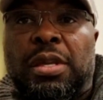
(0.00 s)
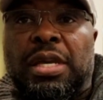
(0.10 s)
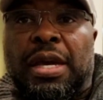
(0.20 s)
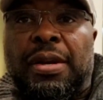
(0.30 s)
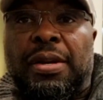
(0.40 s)

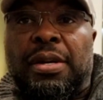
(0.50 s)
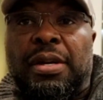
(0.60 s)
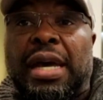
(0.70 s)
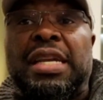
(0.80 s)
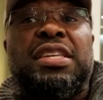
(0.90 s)
Yeah?
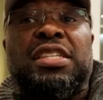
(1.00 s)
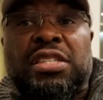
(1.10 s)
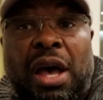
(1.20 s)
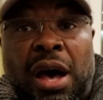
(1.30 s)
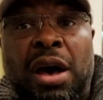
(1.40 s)
And he's a
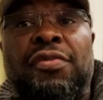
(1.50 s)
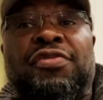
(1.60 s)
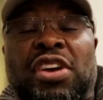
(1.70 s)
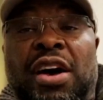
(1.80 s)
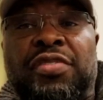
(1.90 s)

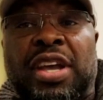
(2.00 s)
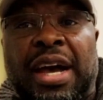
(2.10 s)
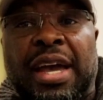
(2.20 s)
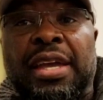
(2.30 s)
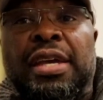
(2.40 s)
tough, tough
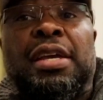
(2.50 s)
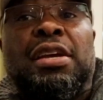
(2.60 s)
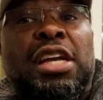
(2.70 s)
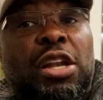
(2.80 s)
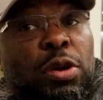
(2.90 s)
guy.
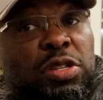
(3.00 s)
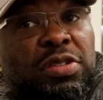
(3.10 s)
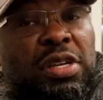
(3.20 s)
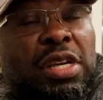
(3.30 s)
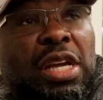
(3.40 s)

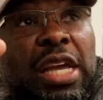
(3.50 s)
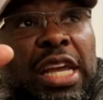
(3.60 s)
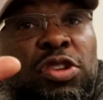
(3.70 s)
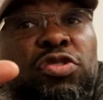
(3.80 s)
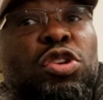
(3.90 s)

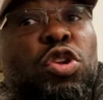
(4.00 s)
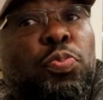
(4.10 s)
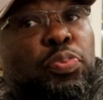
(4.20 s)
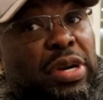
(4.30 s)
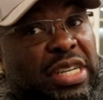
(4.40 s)
It doesn't
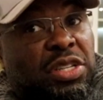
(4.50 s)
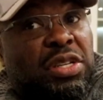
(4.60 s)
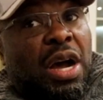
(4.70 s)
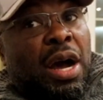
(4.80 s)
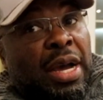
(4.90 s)
look pretty to
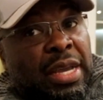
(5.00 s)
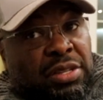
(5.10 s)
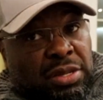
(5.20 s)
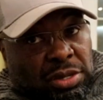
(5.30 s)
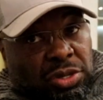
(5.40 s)
the eye,
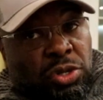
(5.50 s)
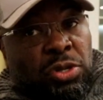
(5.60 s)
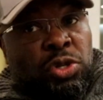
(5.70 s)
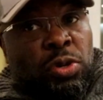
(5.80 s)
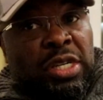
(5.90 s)

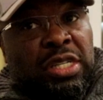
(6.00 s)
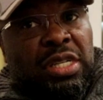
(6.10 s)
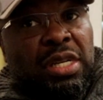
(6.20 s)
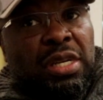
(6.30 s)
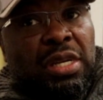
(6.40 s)
Joe
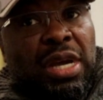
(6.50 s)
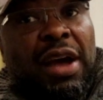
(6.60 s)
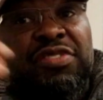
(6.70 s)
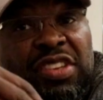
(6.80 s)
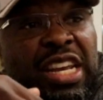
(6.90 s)
Joyce.
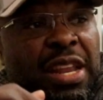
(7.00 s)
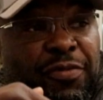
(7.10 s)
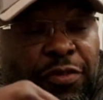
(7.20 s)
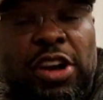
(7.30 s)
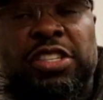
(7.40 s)
I've seen him
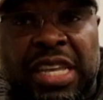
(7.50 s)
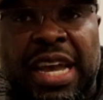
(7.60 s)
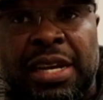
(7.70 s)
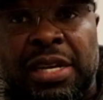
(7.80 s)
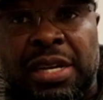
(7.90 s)

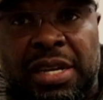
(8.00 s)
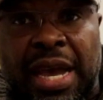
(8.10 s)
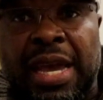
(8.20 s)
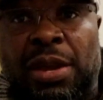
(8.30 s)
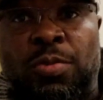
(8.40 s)
firsthand,
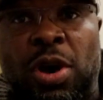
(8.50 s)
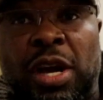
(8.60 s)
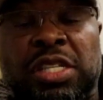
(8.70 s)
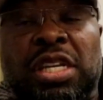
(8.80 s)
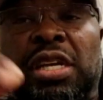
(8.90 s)
how he
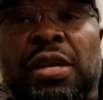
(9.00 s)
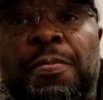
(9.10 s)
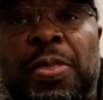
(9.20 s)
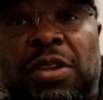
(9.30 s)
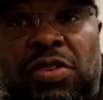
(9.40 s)
works.
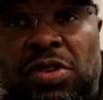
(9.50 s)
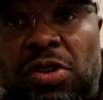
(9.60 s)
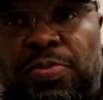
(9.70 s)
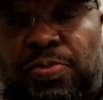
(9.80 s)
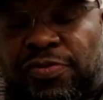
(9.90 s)
It doesn't
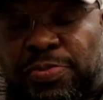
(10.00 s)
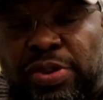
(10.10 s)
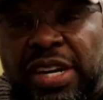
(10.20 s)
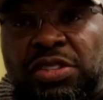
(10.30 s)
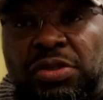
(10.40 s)
look
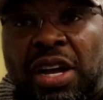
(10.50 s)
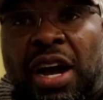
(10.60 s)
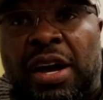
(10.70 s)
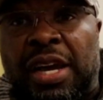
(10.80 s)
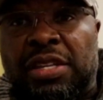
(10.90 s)
pretty to the
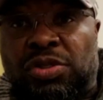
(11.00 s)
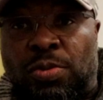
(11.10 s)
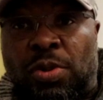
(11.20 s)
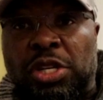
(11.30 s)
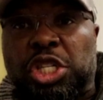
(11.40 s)
eye to
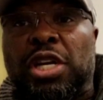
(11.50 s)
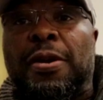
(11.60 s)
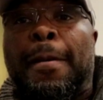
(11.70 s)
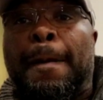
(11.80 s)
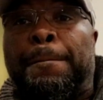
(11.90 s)
watch,
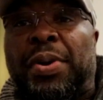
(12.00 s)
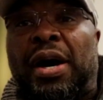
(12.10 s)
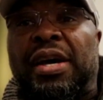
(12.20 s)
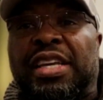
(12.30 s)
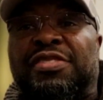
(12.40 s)

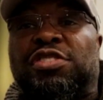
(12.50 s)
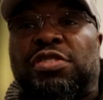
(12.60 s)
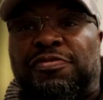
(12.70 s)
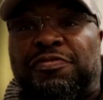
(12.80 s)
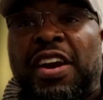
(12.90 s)
but
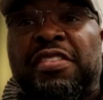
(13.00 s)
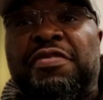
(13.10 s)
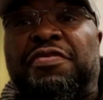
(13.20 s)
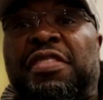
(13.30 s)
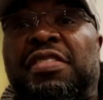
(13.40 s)
it's very,
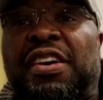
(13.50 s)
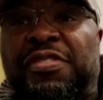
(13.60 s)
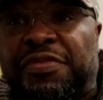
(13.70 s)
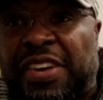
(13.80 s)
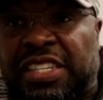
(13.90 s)
very
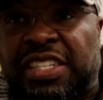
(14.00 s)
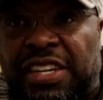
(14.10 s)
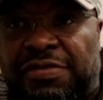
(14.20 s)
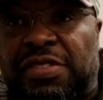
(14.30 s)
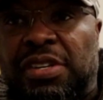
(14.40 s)

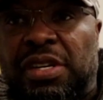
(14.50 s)
effective.